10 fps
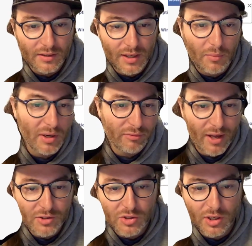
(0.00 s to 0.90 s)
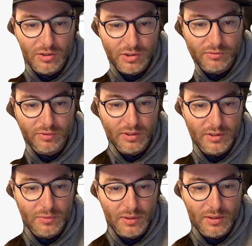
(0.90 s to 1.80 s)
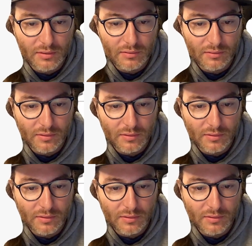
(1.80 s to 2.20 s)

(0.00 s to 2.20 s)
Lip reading: I want a fast charger for this one,